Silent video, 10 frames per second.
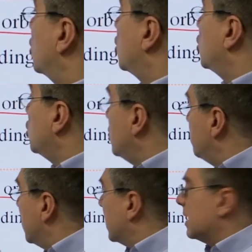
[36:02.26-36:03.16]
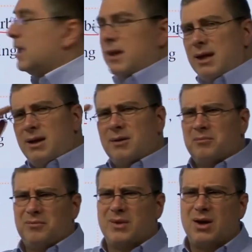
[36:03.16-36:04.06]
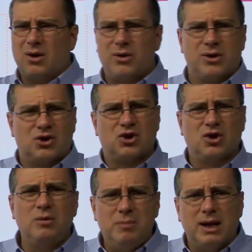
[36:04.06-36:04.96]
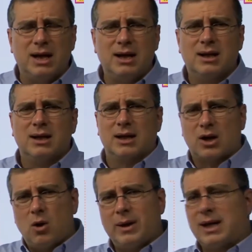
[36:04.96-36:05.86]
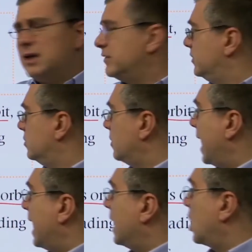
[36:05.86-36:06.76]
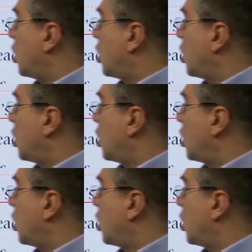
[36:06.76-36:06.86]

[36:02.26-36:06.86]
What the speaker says: should be, they think the Earth should be going into a